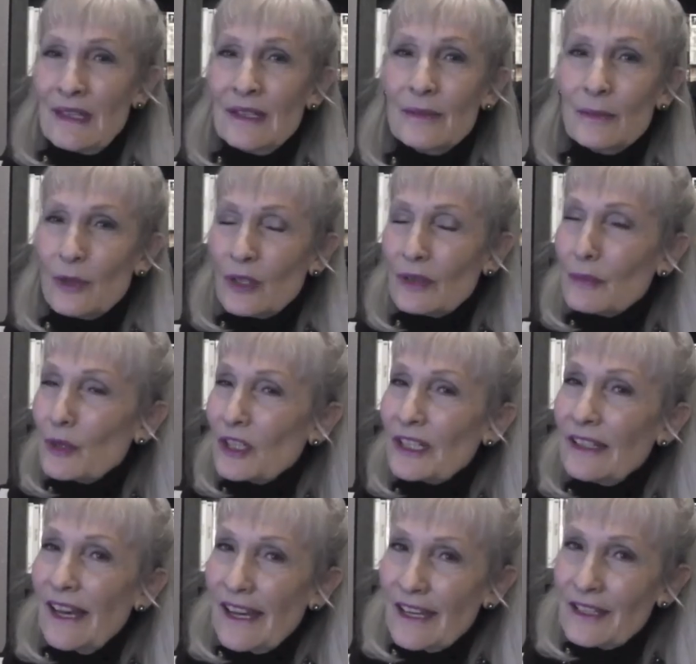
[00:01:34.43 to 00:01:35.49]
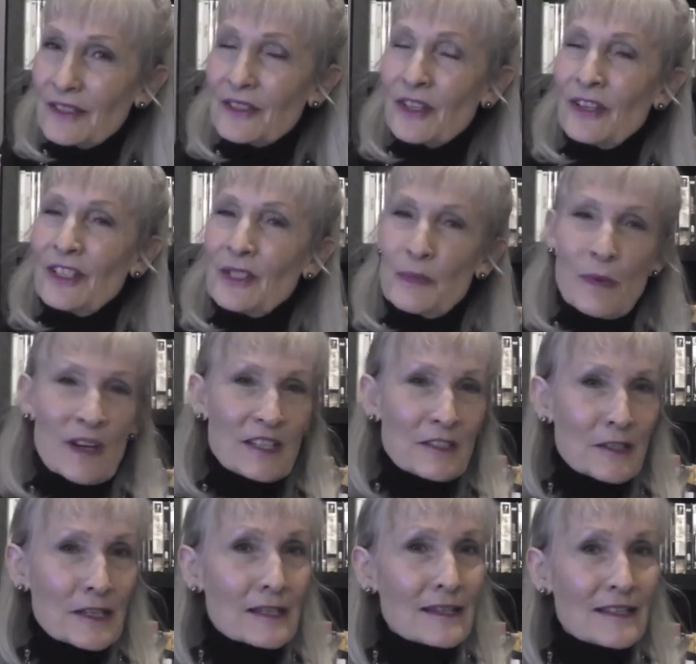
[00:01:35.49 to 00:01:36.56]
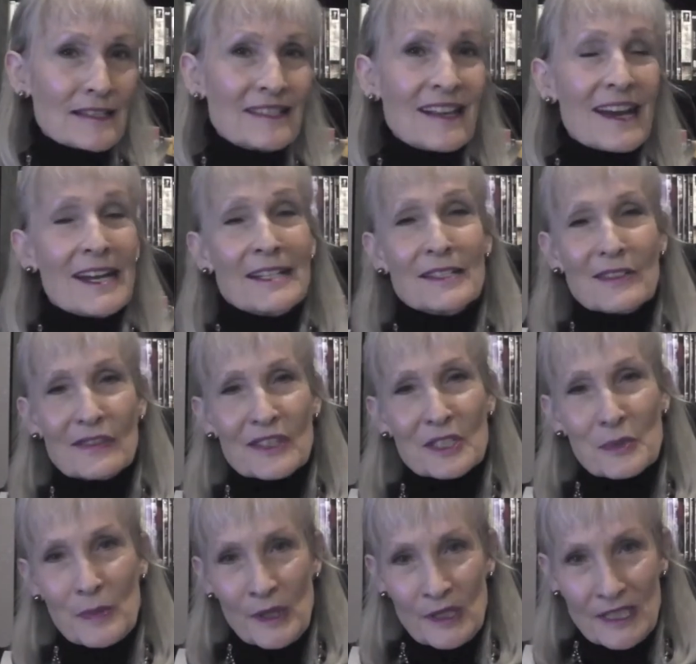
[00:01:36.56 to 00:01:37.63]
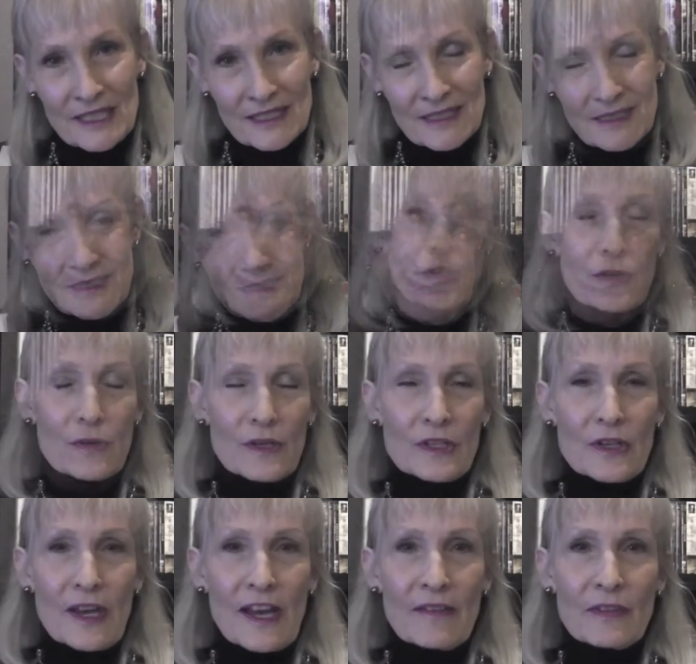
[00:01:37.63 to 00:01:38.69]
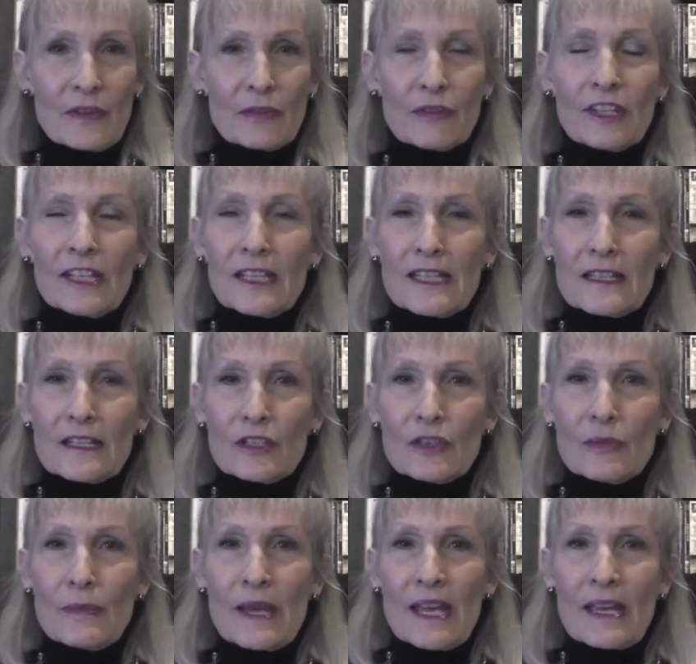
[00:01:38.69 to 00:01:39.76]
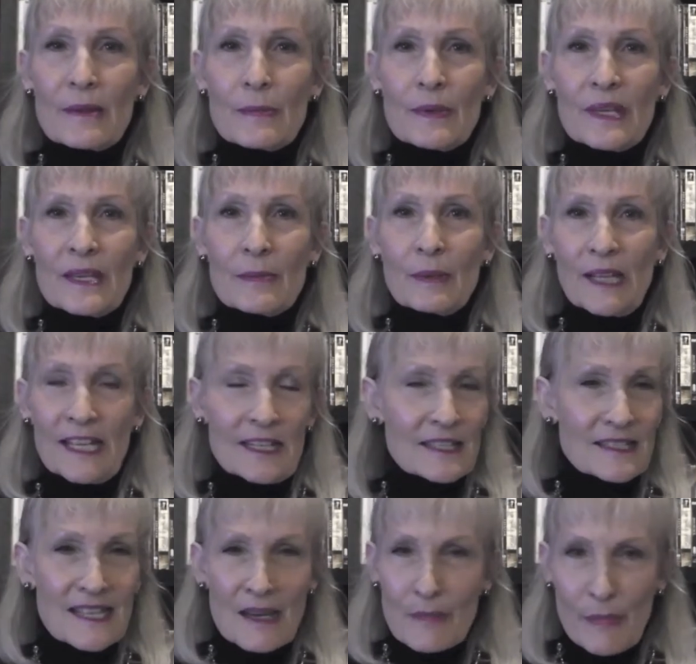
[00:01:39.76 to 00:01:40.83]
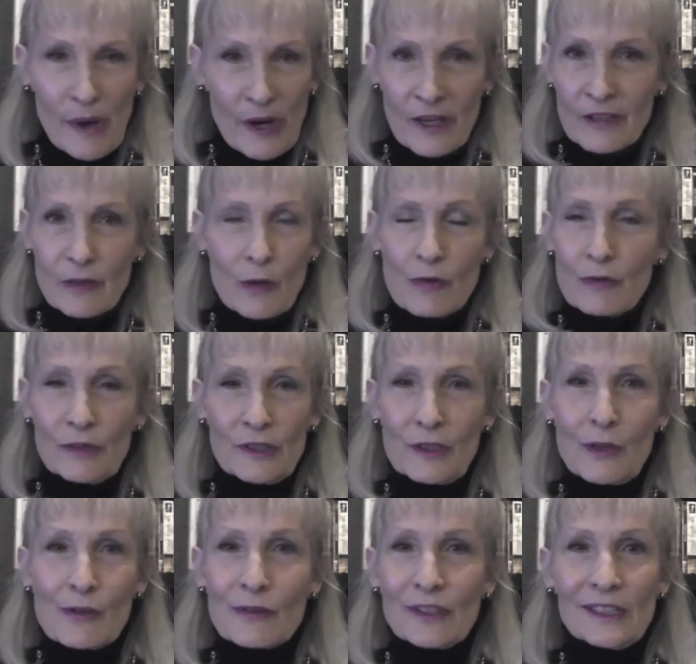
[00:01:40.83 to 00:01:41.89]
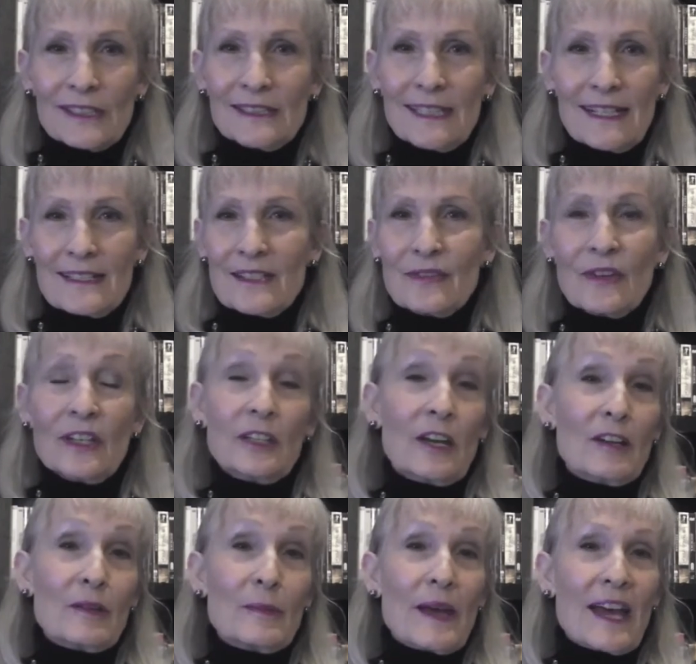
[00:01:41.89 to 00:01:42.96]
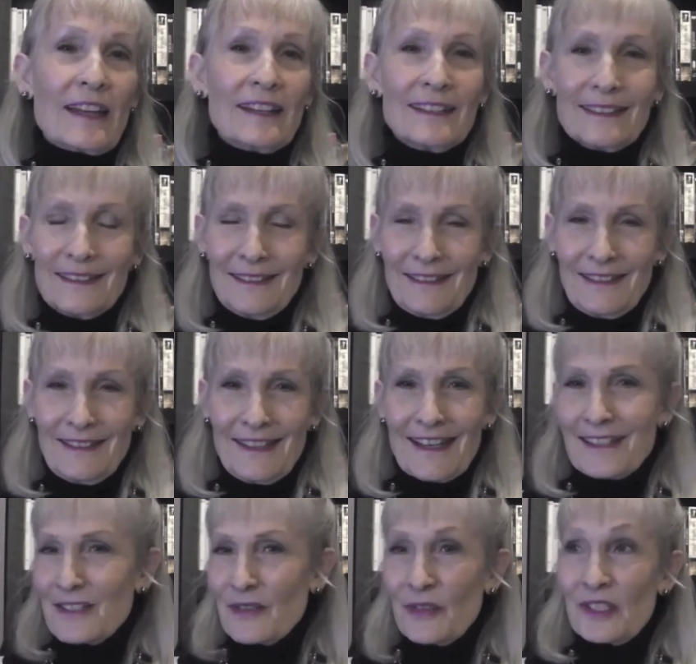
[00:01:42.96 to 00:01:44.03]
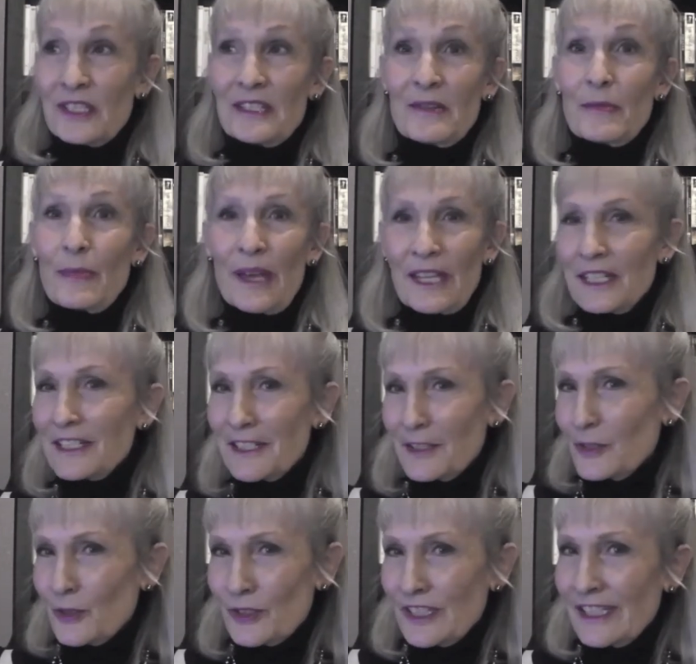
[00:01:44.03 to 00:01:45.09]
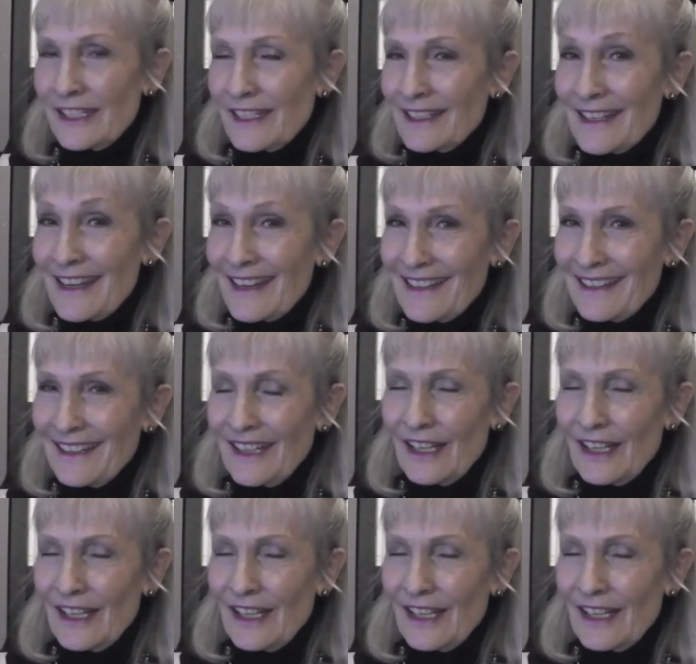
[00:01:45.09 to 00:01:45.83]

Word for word: More and more clients are expressing these kinds of experiences. You know, when you have the feeling that you may be playing the same part over and over, as if on automatic, as if it's embedded in your DNA,